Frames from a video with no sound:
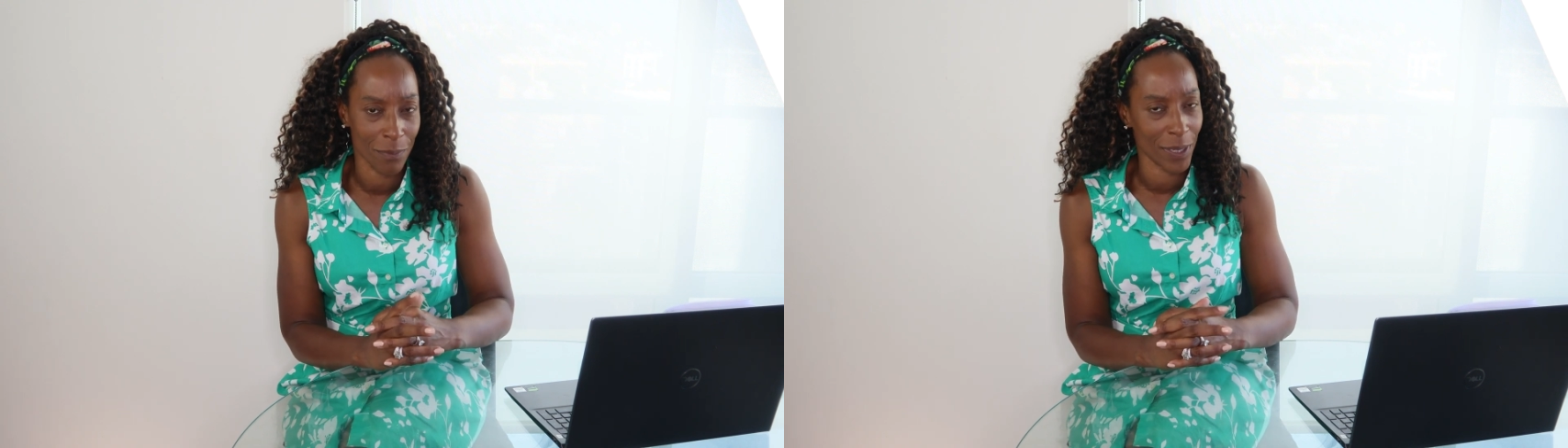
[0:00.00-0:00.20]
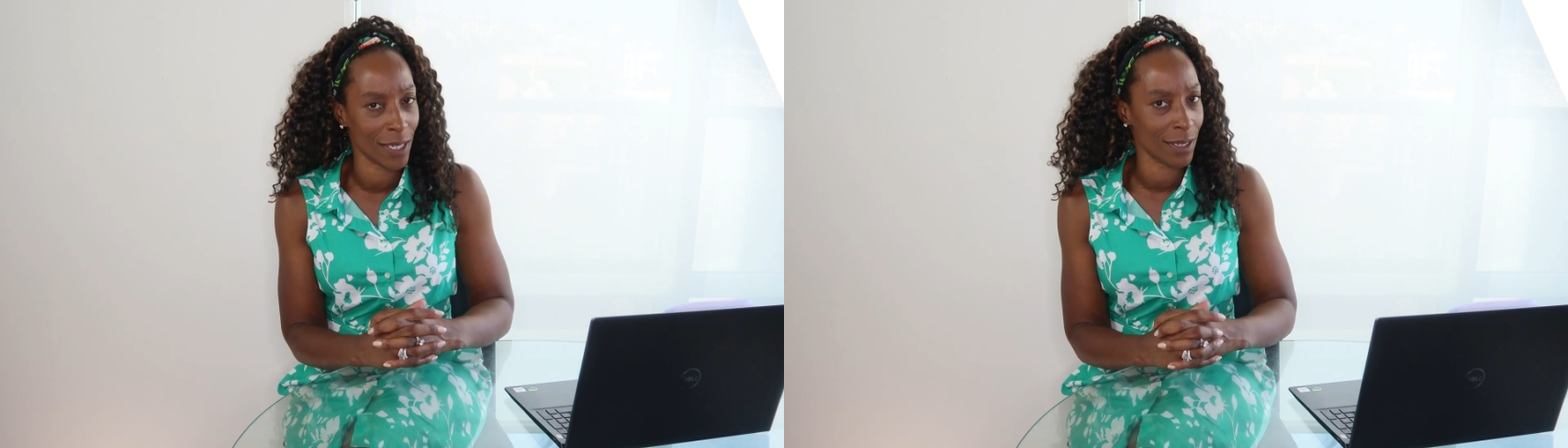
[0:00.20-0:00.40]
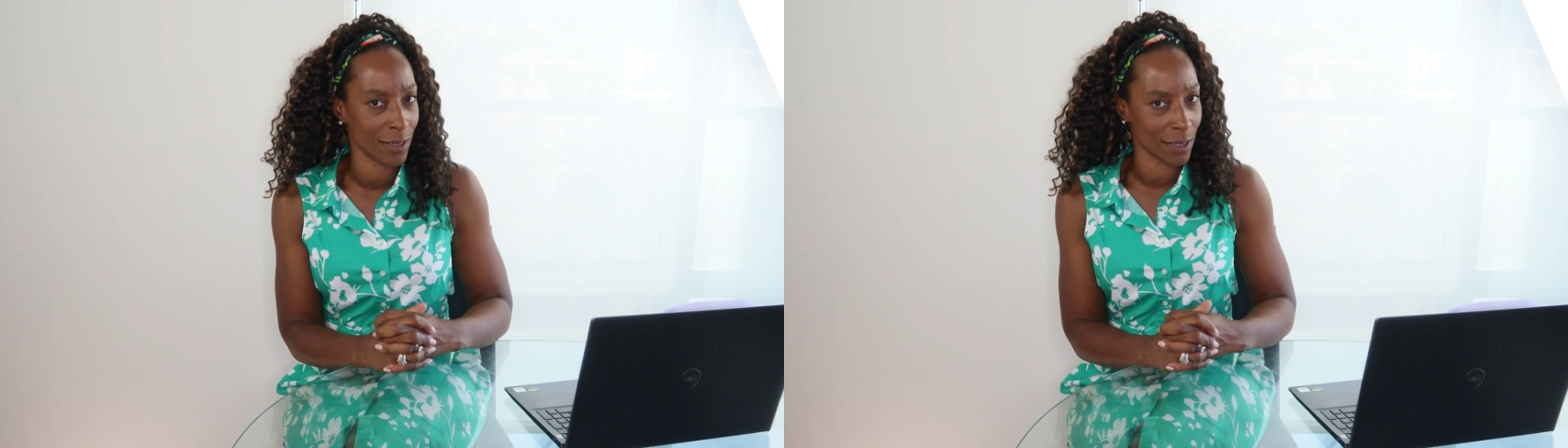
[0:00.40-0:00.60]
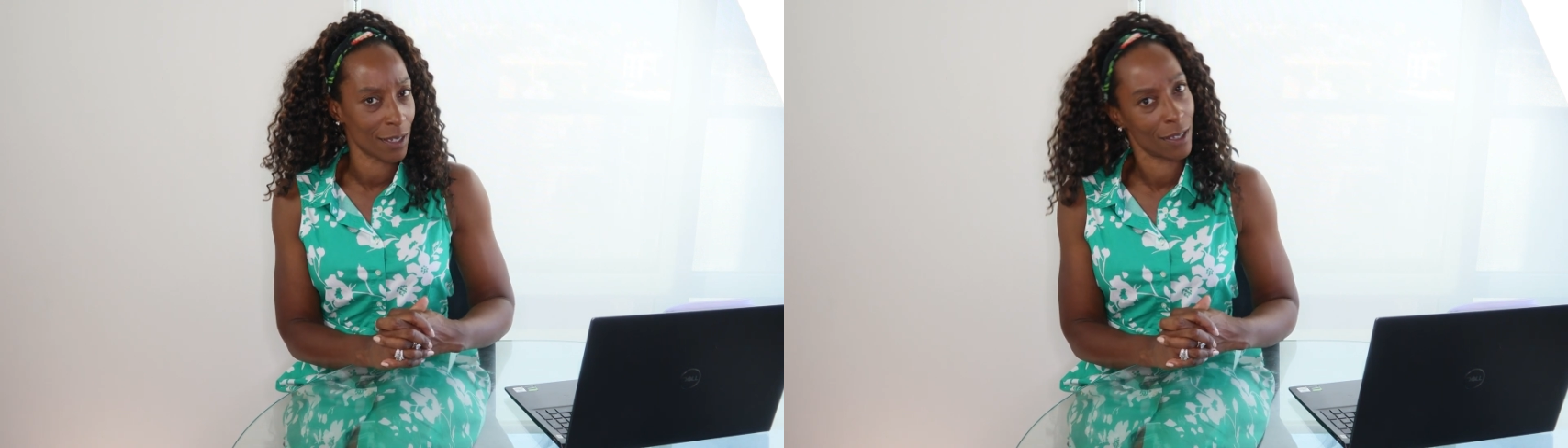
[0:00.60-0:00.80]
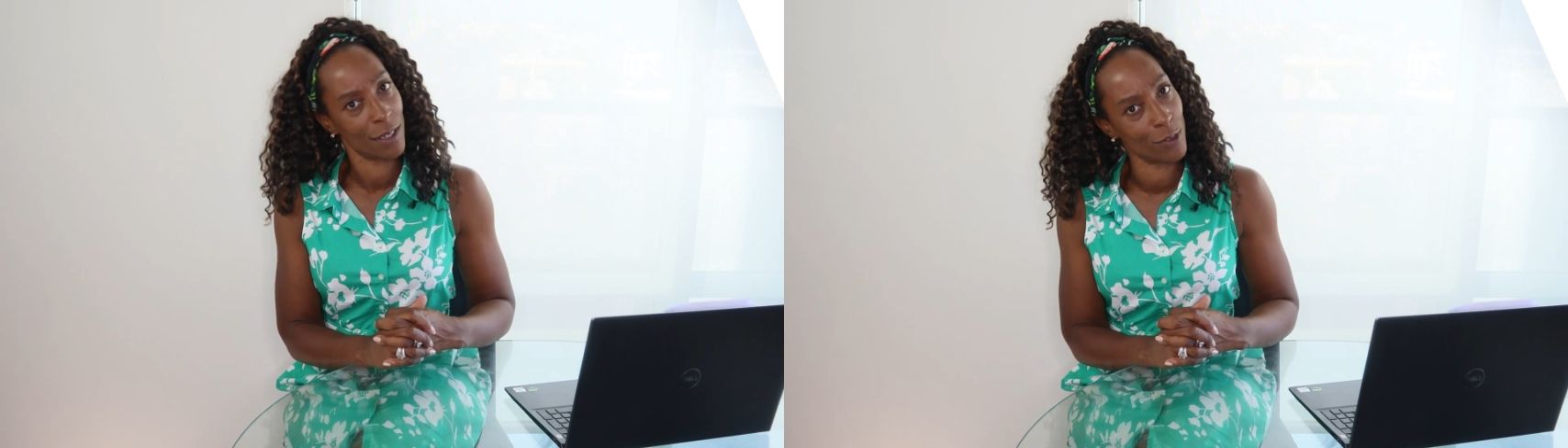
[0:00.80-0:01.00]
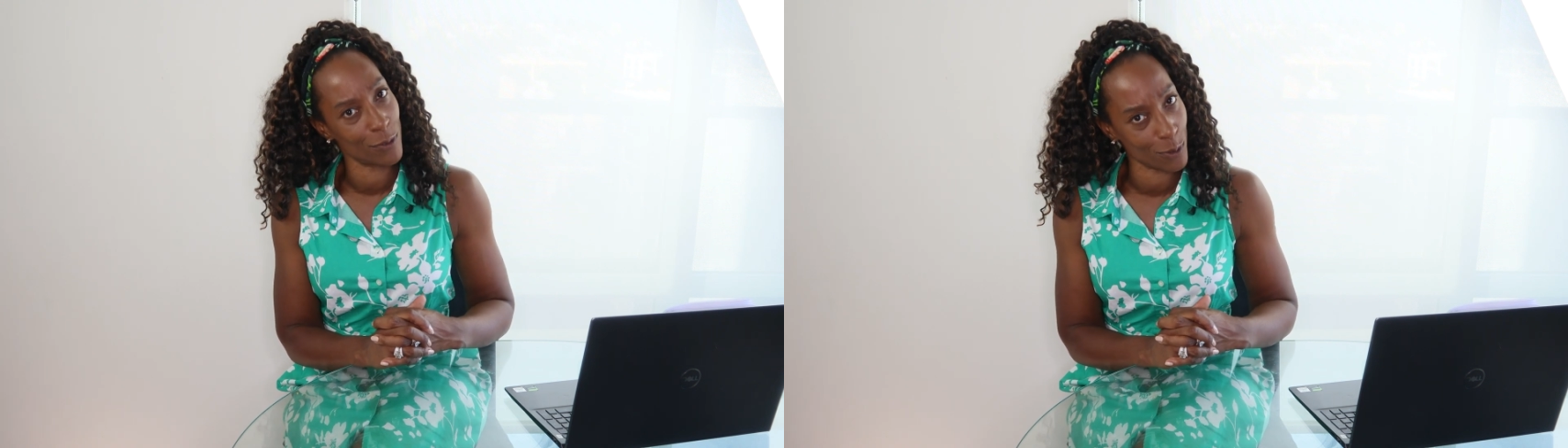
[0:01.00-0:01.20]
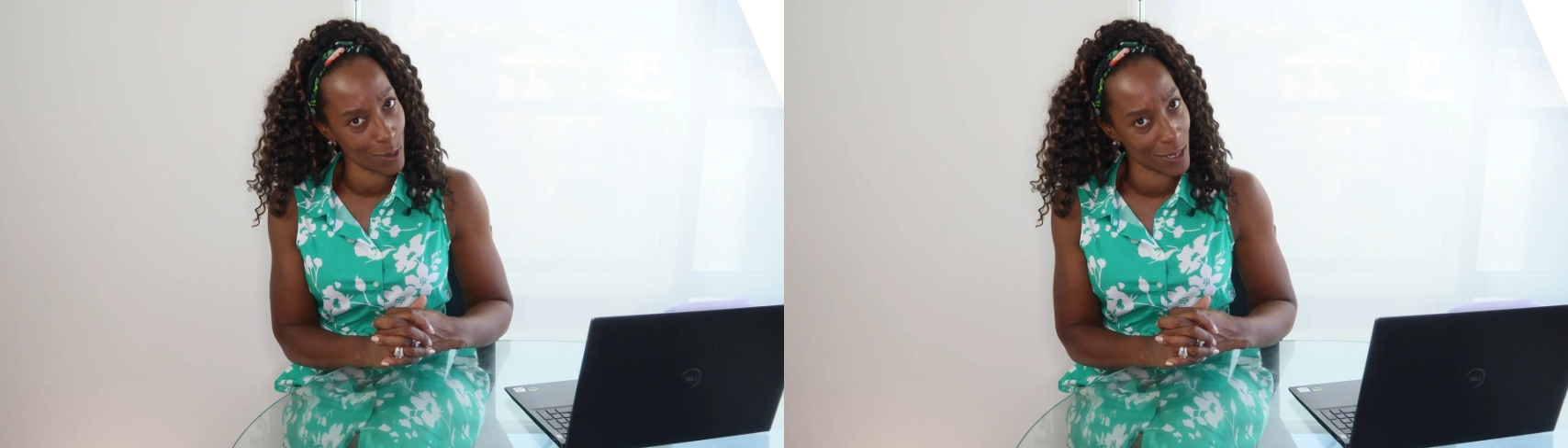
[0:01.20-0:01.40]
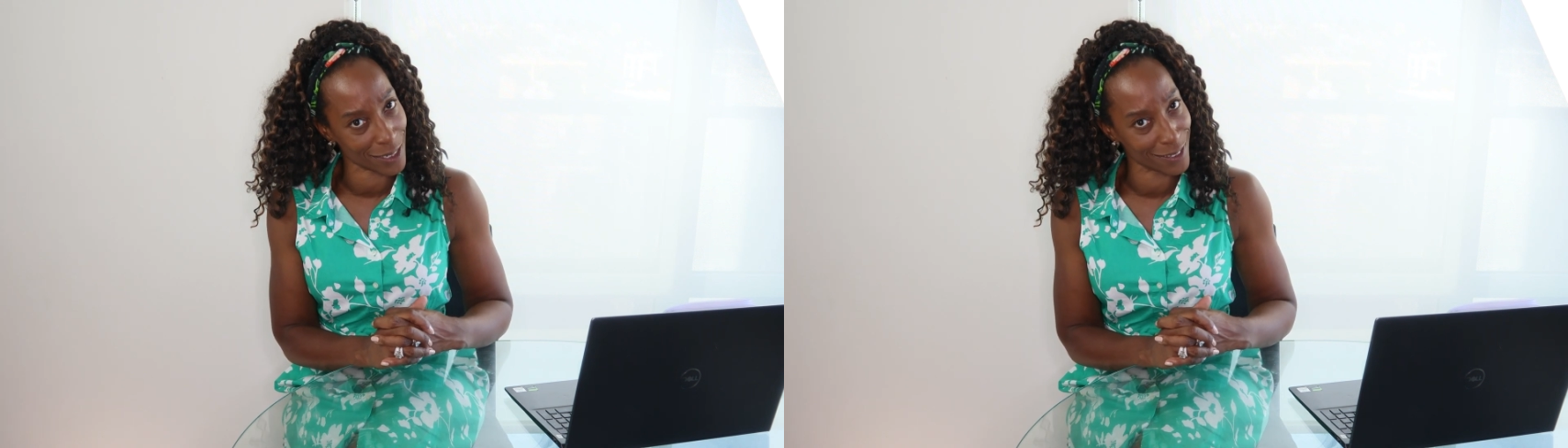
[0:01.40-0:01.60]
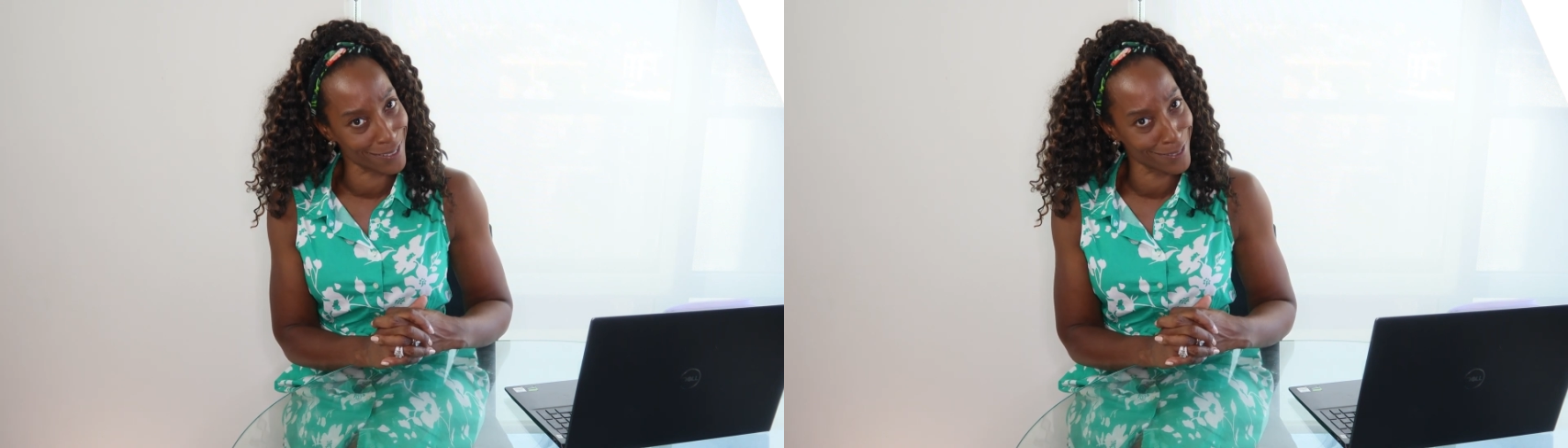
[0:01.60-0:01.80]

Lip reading: being over 40.